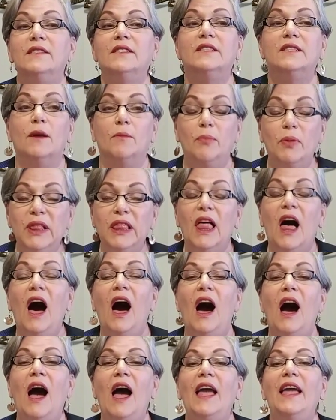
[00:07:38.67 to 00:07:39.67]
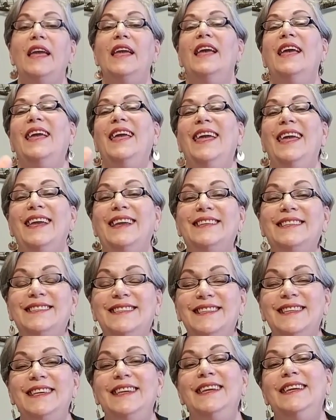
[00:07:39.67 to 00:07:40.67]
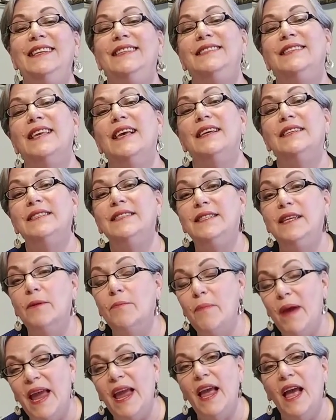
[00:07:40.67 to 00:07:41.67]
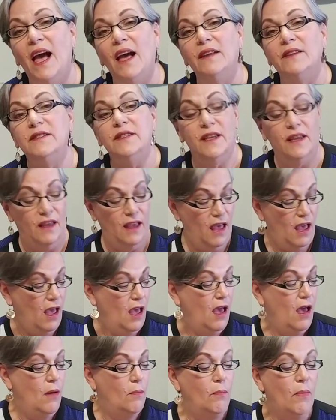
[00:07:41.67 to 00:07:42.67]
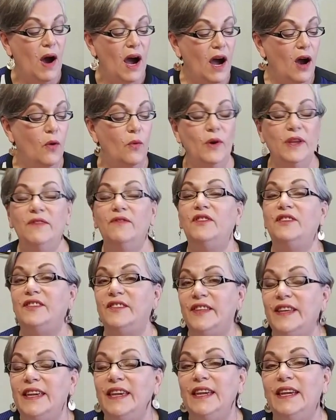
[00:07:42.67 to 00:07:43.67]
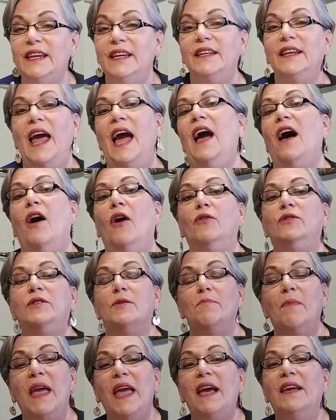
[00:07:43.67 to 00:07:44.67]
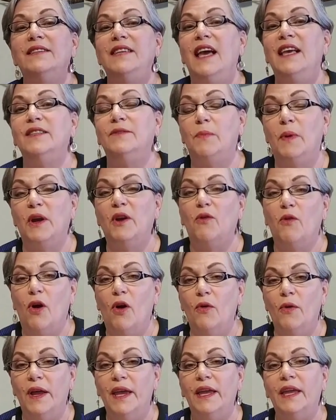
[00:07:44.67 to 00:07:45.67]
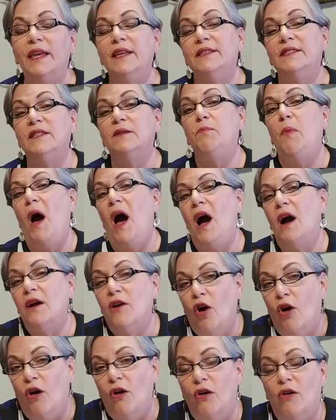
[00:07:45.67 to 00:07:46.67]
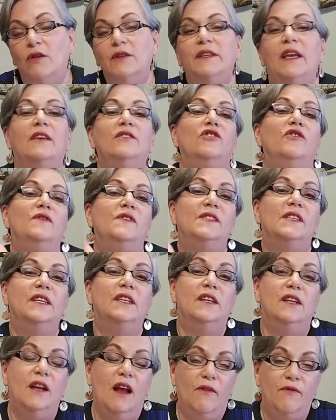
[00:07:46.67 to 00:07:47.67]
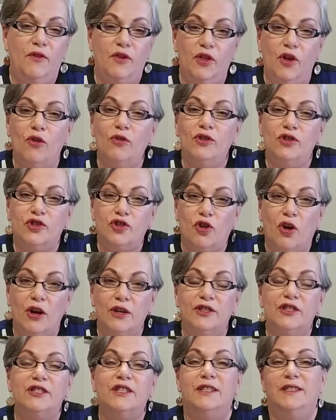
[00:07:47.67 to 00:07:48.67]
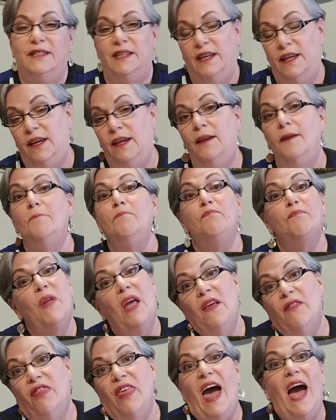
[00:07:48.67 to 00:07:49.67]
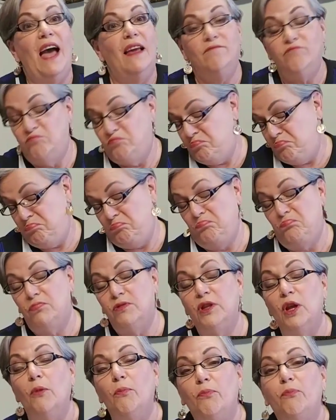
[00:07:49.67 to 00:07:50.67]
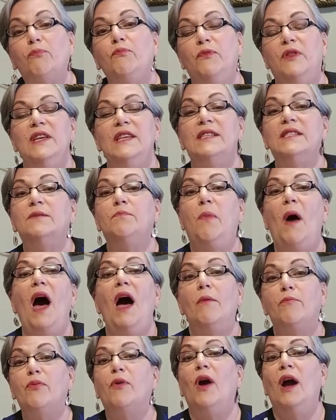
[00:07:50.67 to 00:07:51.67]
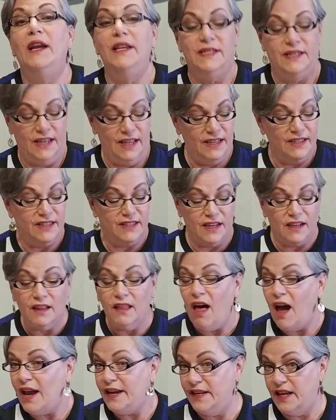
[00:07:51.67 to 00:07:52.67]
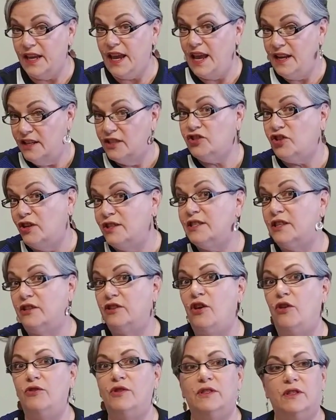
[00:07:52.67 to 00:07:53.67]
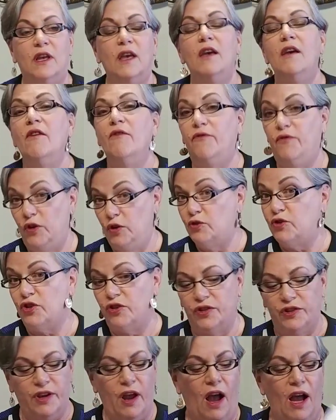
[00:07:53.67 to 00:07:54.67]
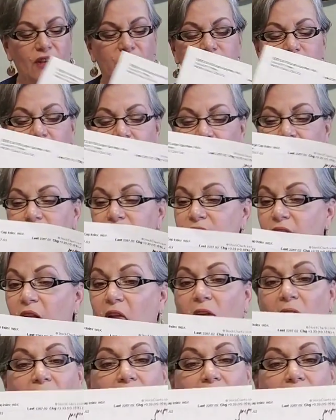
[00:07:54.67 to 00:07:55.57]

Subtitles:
supply exceeds demand. But we've seen how demand has been growing in spot gold, and you've seen enough of those charts to see that the spot price is declining. And it's because of those futures contracts.